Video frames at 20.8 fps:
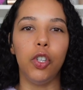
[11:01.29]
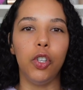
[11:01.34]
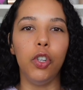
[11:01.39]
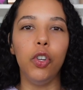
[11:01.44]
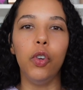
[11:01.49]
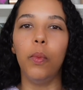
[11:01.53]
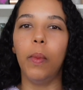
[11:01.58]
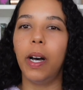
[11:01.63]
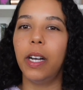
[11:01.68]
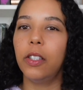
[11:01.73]

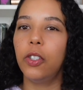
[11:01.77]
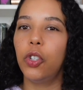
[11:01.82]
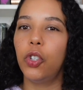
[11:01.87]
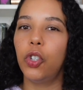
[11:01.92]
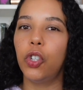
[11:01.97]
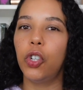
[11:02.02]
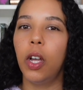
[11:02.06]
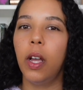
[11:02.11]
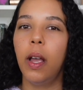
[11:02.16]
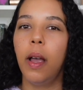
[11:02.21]
too
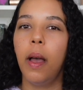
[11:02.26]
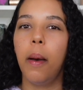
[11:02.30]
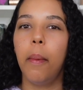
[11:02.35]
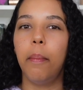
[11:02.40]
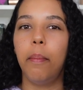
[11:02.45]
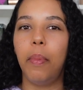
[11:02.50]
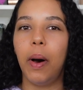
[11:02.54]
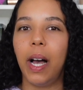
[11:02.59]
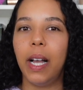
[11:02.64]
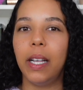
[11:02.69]
much,
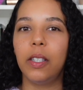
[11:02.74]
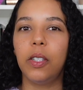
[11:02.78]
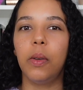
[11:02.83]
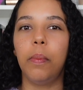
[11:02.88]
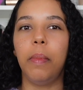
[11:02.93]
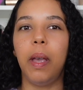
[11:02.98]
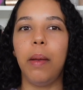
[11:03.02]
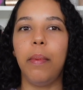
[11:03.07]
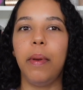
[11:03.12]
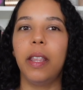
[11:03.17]
but
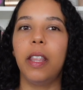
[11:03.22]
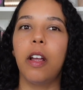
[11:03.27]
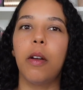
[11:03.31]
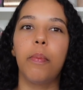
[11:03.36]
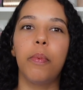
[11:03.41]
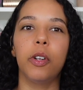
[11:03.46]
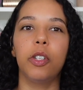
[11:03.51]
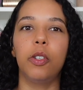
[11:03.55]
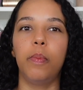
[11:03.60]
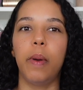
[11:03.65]
maybe their
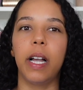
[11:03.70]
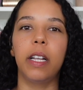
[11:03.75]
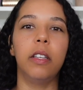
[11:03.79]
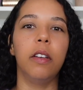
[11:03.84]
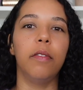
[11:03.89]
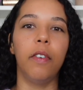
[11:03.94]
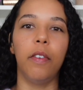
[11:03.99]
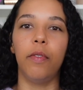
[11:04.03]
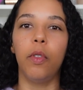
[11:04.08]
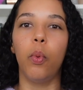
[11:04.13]

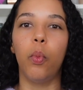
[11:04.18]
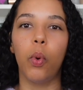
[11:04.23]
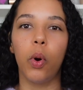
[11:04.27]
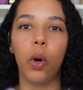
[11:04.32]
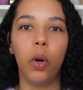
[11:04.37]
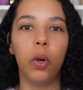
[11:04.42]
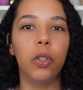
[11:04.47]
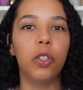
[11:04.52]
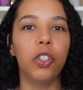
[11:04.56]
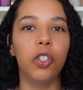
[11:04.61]
perspective of the
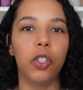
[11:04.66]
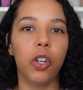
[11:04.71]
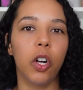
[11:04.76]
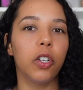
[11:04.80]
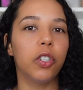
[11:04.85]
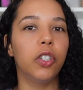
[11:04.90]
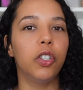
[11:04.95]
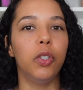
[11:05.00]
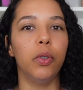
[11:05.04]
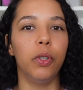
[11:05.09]
world
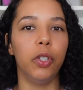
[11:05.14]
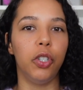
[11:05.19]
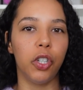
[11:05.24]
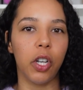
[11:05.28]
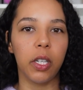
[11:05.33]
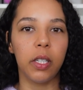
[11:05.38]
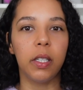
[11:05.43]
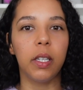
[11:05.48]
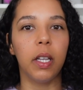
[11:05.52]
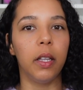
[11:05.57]
starts to
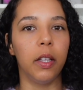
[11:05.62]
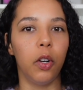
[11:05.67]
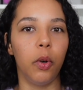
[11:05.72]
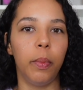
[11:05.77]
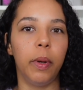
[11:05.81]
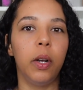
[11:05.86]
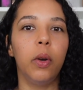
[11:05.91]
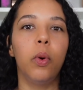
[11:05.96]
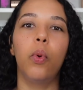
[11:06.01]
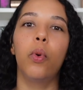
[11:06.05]
adjust a little
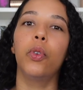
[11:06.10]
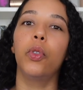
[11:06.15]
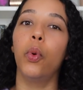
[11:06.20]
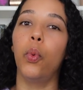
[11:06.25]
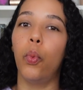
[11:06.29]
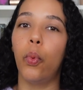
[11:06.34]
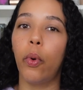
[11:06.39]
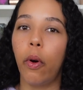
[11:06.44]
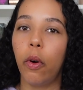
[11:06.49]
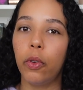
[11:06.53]
bit, or the
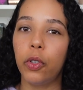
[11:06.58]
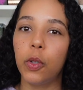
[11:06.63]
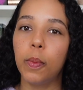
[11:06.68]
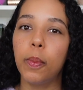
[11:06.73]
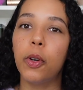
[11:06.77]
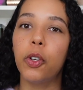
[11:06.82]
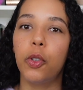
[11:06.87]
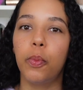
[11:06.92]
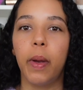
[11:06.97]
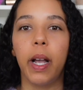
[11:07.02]
world's
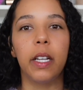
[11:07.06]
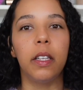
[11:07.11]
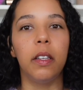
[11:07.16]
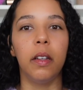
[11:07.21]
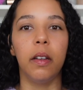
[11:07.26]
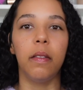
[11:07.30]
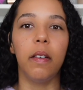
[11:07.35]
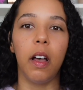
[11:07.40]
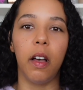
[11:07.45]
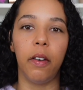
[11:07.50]

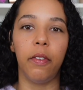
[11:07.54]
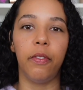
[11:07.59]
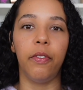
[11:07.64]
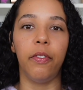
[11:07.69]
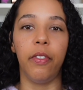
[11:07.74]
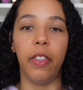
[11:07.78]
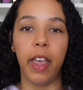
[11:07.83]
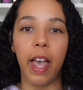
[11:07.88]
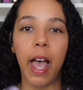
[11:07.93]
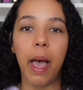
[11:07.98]
perspective of
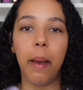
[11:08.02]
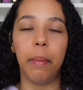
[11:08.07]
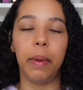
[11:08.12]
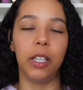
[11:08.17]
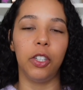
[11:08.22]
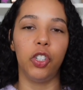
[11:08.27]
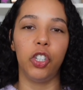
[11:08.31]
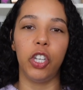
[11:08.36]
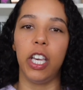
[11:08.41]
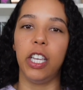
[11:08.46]
them
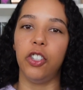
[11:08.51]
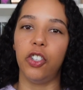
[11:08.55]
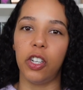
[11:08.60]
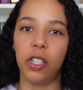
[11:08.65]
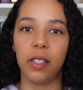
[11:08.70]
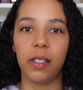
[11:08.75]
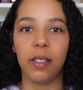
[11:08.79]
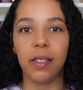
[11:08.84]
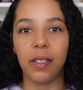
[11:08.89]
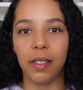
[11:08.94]

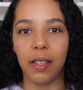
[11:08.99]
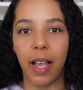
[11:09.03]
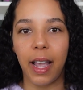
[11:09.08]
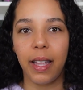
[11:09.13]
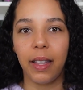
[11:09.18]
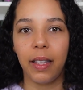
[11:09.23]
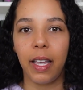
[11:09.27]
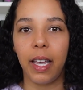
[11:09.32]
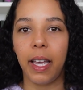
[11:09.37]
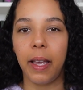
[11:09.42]
changes
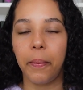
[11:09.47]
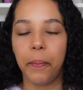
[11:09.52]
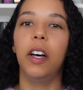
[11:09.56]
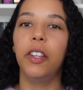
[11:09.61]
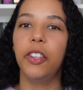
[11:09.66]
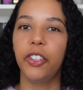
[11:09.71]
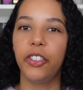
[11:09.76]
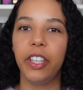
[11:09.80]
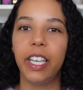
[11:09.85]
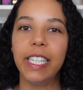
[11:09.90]
slightly.
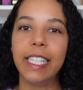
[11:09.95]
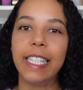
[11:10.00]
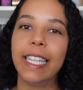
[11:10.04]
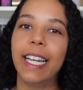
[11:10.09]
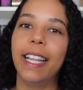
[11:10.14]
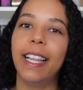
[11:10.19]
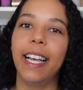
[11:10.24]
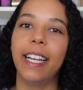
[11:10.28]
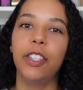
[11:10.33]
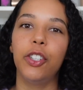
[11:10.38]
Other things that
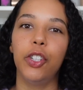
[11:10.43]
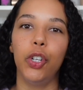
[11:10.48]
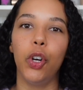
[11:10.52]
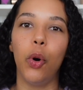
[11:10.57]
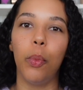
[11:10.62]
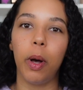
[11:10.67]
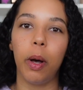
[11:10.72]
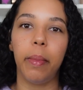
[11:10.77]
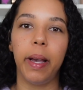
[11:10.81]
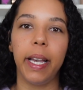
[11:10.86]
I like to know
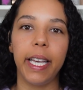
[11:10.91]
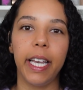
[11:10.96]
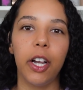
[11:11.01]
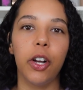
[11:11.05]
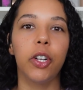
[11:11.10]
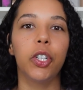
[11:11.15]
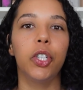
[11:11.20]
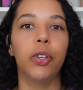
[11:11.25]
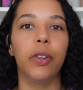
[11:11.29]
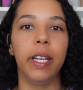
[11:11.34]
about my
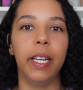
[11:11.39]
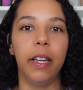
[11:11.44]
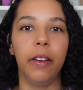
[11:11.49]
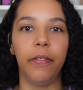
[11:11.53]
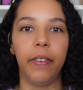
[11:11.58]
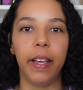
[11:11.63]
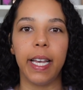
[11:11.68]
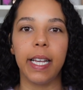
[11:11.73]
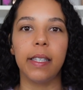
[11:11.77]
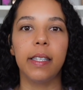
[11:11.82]
character in
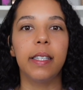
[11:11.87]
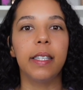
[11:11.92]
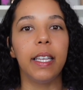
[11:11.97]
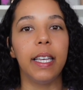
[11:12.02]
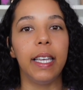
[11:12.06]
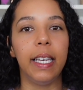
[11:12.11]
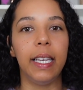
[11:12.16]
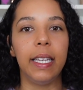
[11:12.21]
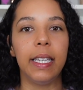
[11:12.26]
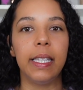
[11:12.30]
advance
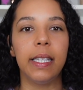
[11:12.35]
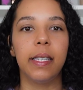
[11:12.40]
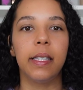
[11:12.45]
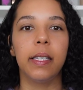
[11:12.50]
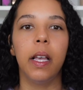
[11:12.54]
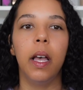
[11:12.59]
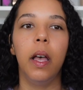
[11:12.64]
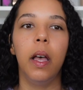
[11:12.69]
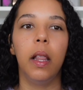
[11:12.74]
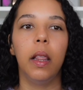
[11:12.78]

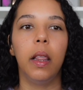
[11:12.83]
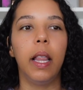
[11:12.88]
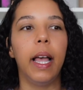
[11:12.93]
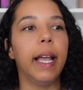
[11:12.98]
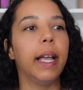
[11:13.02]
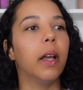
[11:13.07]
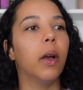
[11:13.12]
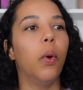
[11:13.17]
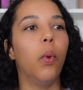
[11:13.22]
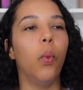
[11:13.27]
is,
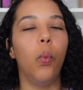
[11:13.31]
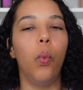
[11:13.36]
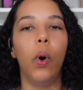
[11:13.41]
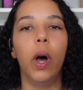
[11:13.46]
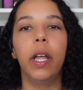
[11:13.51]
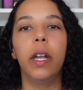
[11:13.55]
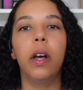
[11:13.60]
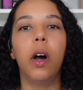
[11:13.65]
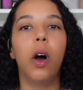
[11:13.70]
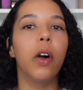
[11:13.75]
like,
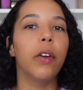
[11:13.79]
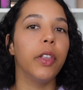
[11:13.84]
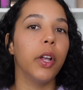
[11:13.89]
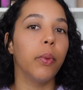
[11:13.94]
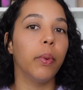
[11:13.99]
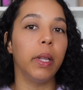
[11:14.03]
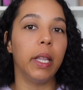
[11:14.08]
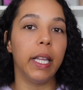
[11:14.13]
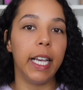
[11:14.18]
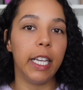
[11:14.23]
what are their
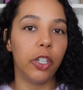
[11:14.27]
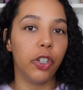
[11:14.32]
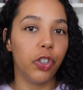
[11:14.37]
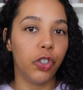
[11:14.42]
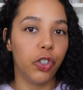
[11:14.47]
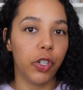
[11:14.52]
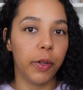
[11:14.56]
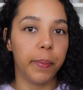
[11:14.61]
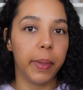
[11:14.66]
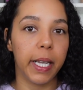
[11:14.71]

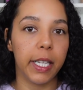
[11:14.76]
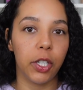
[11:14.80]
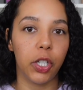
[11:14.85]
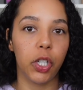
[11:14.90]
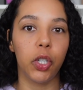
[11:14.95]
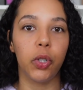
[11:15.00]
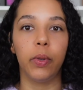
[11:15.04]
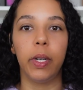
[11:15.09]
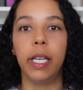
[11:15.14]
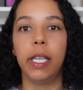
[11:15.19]
relationship
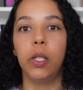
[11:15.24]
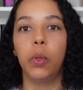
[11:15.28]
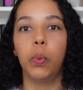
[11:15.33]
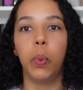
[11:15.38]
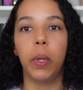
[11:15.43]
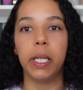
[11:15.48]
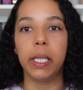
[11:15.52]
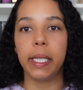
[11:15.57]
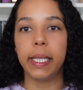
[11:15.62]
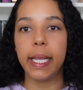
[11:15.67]
histories?
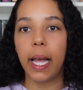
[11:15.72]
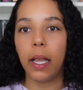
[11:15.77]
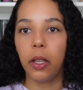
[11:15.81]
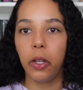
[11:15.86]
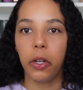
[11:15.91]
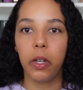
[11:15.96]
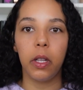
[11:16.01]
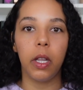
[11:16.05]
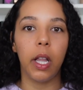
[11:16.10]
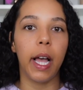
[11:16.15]
What does that
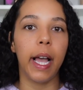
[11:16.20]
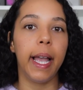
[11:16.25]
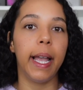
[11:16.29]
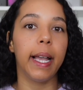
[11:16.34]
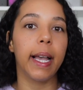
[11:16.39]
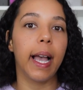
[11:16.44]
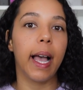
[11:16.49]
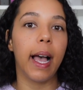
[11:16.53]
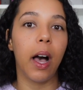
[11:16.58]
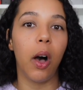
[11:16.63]
look
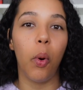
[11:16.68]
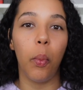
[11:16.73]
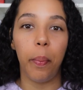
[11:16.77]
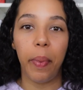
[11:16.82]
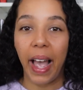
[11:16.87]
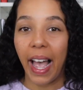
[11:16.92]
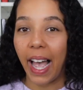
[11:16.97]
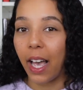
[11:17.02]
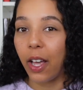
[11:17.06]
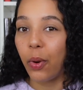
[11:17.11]
like? How
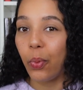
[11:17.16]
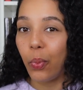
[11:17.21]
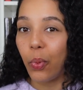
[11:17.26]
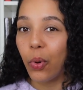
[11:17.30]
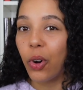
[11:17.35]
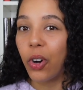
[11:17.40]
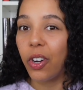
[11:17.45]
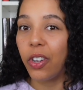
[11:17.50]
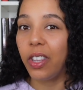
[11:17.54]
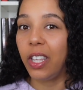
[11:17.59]
bad
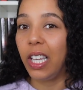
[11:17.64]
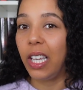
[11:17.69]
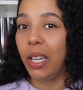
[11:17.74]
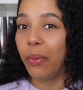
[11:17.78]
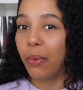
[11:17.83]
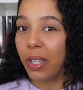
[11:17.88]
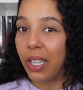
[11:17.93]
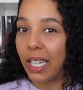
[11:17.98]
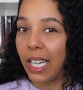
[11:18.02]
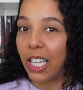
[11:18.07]
were the
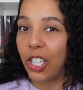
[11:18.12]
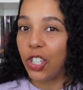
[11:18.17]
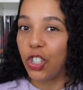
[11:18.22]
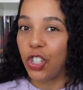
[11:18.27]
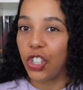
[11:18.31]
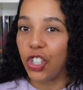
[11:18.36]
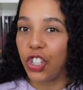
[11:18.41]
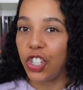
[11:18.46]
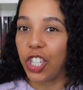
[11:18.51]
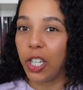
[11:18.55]

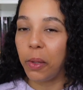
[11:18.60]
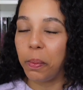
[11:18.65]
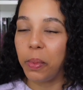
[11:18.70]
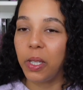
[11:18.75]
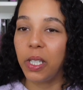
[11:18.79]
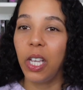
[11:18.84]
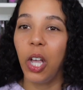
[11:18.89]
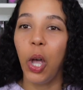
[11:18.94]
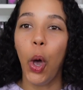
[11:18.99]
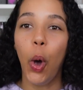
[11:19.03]

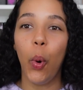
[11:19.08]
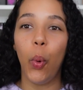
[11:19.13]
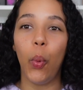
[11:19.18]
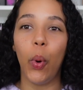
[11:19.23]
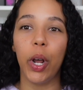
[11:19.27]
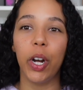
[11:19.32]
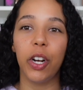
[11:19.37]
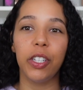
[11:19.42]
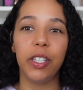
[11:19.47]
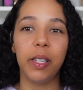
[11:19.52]
relationships?
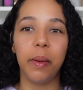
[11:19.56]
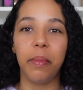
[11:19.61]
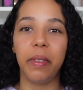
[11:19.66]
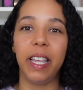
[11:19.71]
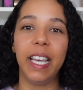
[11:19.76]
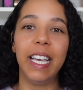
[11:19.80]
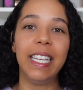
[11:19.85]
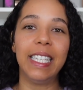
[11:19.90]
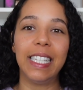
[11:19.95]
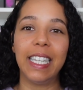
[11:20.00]
What are some
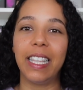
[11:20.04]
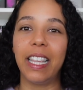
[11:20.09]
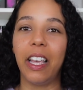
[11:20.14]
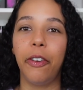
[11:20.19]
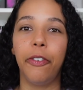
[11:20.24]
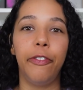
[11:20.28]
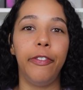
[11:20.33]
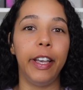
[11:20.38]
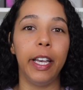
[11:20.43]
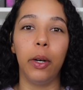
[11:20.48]
things that they
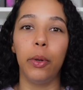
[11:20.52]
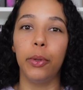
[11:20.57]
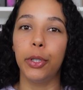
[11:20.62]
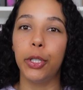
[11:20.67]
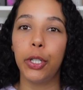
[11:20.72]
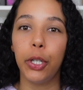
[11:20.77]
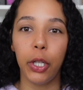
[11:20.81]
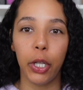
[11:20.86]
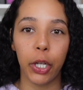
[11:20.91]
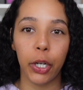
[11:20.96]
failed
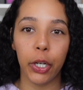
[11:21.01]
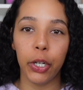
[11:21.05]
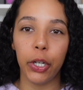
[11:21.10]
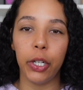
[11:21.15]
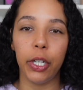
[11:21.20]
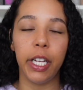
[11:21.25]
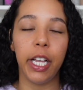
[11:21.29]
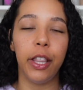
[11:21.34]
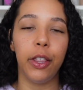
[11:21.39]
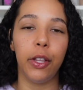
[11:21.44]
to
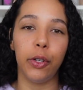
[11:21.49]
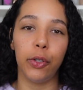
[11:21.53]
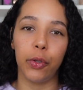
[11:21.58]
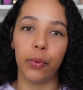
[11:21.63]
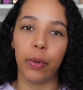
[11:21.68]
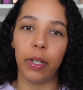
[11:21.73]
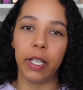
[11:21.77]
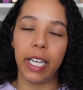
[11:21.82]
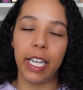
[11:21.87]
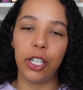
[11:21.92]
learn in those
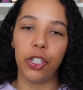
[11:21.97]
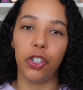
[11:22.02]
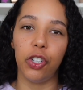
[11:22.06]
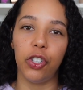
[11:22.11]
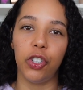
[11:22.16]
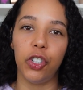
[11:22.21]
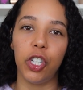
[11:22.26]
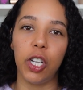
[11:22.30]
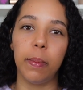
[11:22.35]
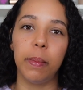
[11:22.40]

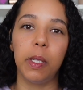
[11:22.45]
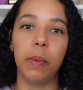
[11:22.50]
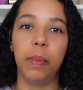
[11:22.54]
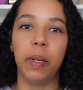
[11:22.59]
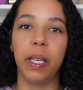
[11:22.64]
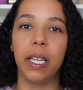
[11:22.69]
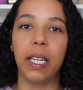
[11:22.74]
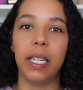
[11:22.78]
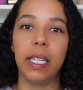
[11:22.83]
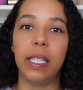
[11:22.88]
relationships?
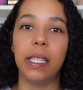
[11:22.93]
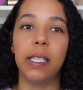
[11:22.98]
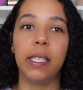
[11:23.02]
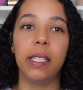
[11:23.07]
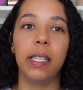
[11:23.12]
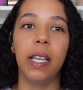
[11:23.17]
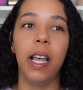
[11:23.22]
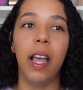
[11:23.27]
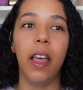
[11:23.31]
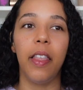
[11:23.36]

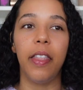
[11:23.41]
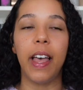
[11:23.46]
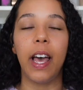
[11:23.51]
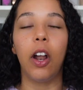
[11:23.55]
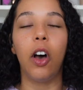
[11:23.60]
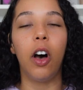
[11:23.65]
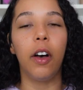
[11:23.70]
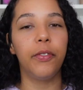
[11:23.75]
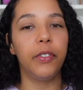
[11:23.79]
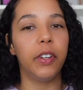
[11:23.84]
Because that
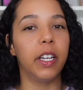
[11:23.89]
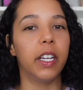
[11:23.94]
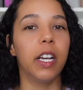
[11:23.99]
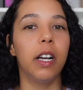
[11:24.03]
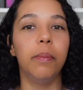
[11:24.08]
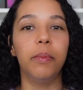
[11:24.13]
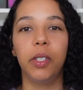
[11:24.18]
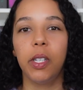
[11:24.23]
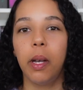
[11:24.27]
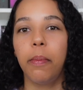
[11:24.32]
often
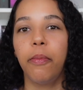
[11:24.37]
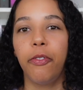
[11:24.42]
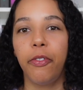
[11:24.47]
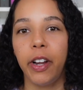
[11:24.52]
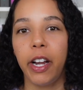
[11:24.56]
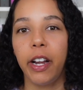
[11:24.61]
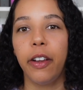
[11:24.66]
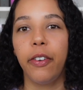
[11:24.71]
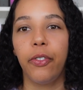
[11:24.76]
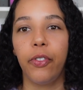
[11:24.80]
comes up
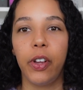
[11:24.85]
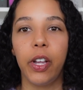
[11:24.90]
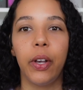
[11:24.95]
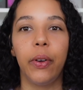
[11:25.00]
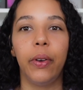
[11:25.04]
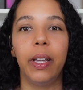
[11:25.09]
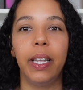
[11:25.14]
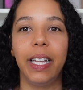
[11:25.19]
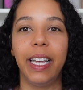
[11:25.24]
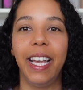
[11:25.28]
very
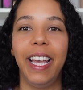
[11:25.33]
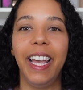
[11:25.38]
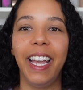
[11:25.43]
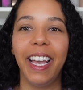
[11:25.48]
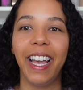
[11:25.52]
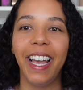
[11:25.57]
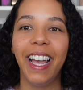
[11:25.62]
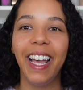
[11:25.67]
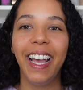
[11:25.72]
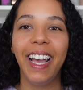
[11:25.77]
frequently